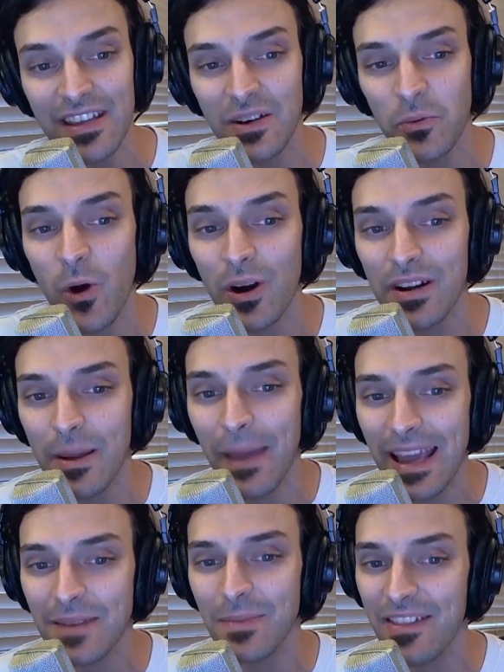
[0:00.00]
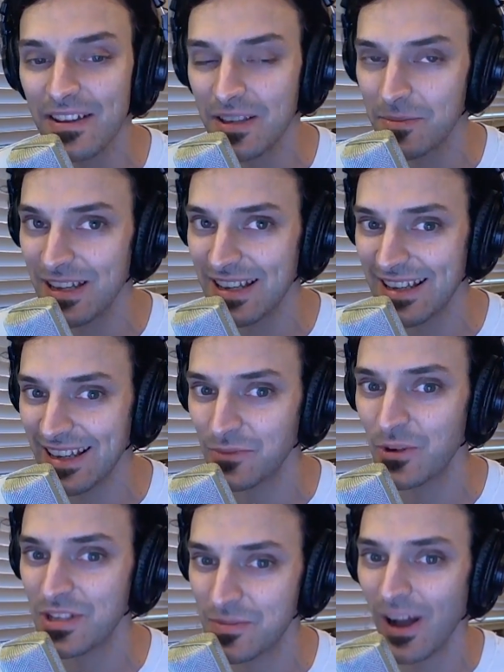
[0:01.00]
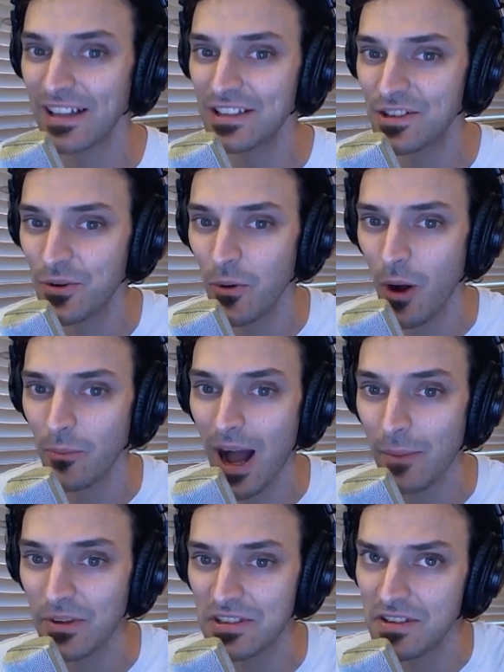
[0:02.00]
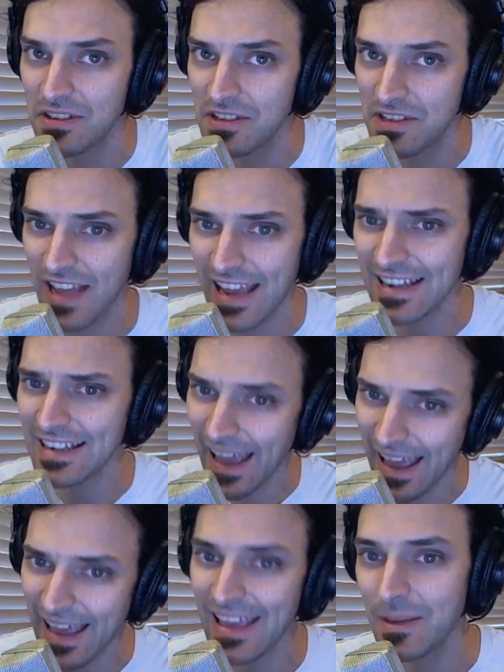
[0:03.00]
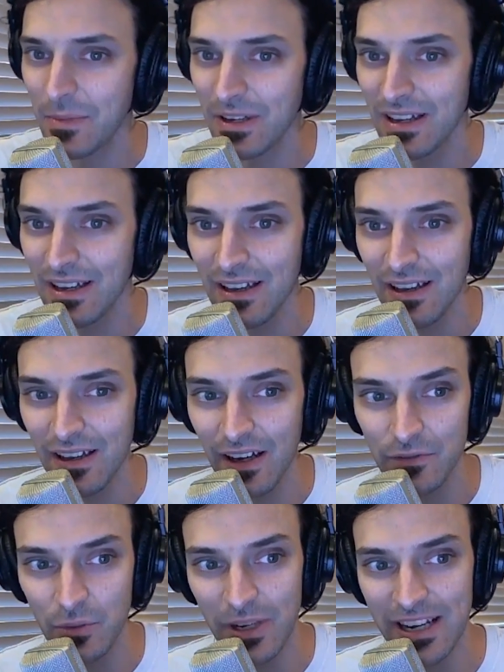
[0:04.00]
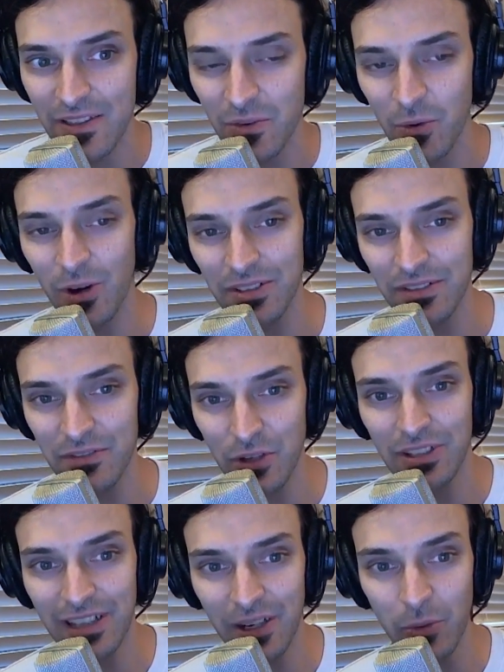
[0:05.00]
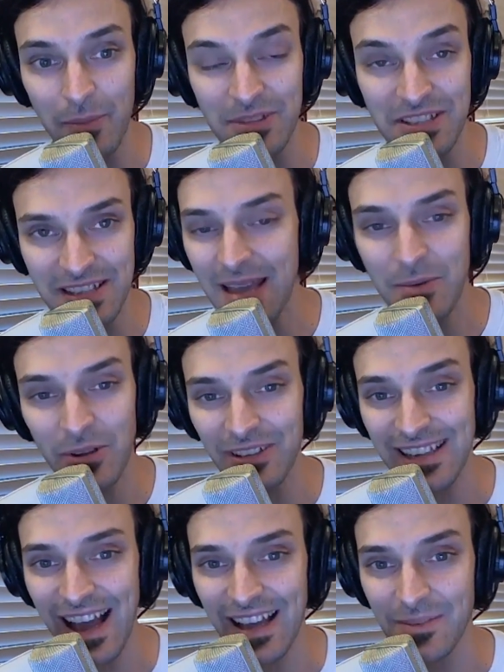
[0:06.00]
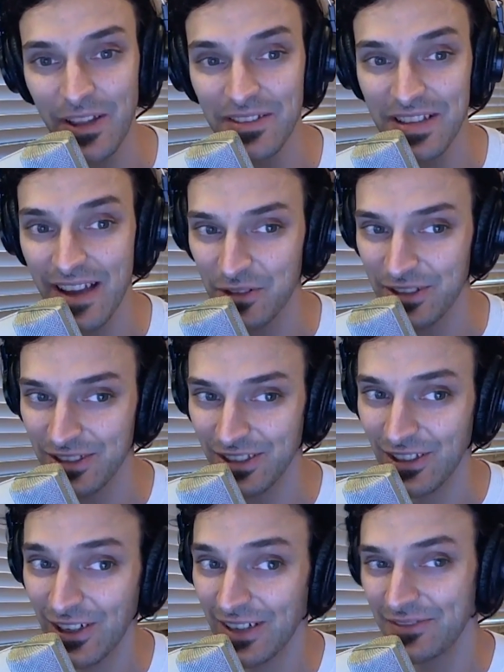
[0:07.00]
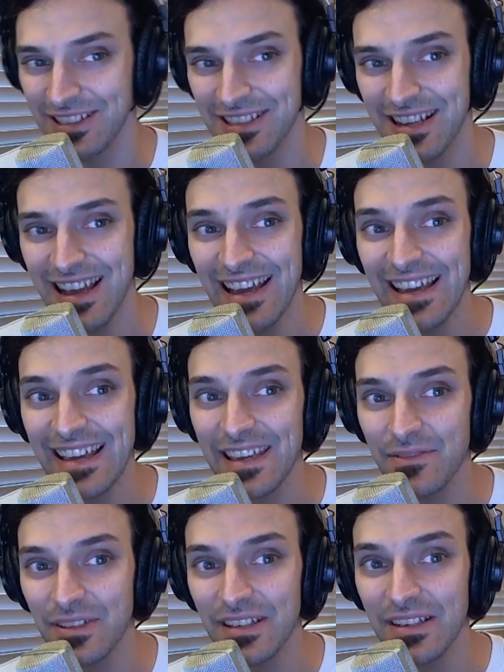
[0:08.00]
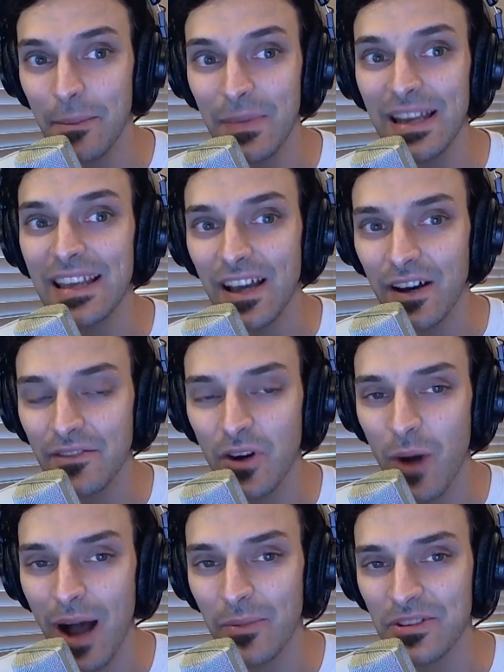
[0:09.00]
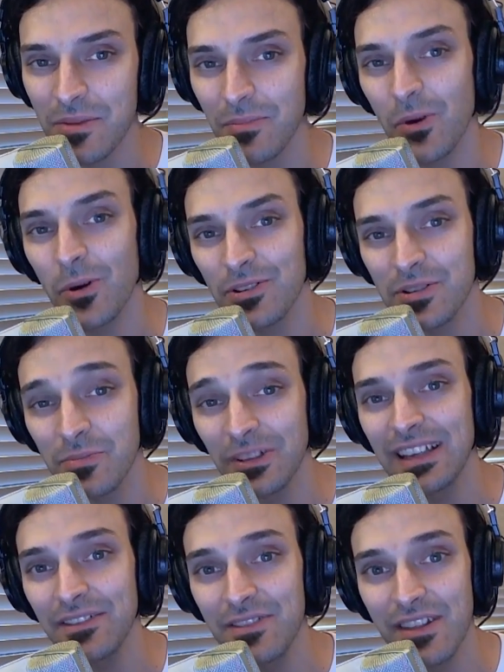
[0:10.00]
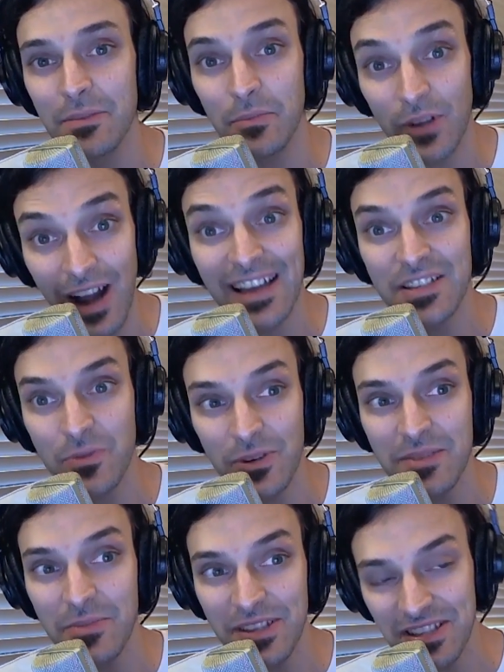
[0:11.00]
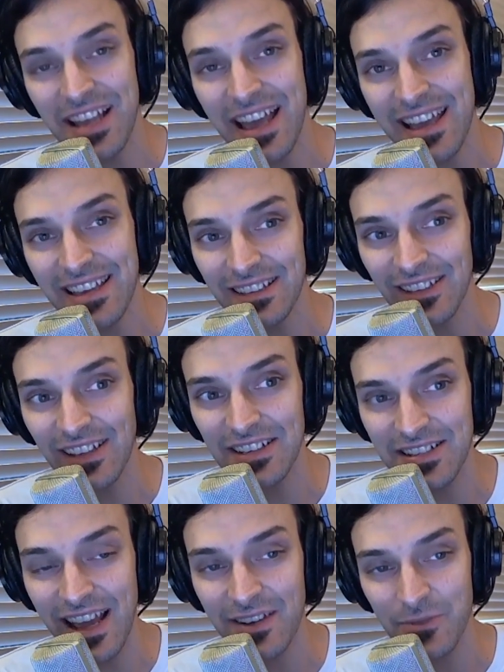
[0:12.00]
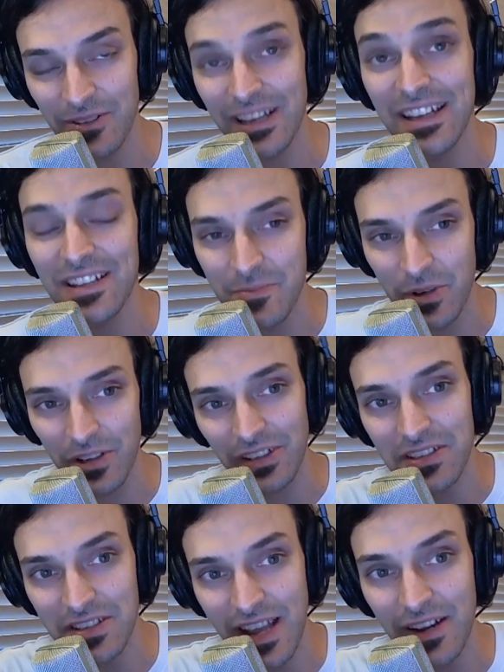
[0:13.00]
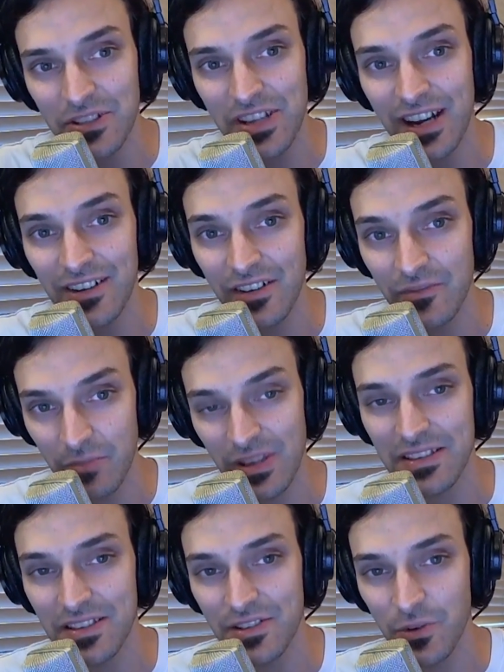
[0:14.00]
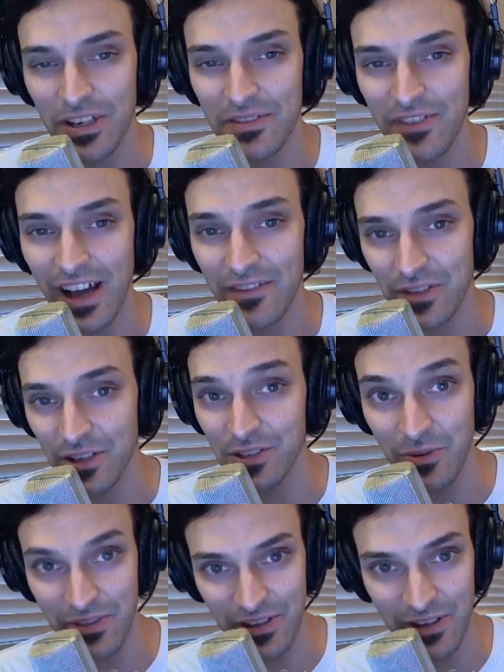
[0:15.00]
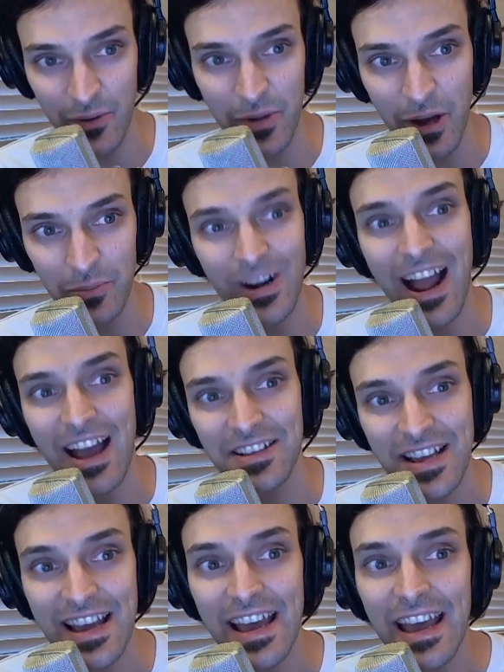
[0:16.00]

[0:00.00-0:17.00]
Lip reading: The award made by the committee in response to Obama's stated aim of ridding the world of nuclear weapons came only 9 months after he took office. Even many of Obama's supporters believed that the prize was a mistake, Lundestad wrote in his book, Secretary of Peace, 25 Years with the Nobel Prize.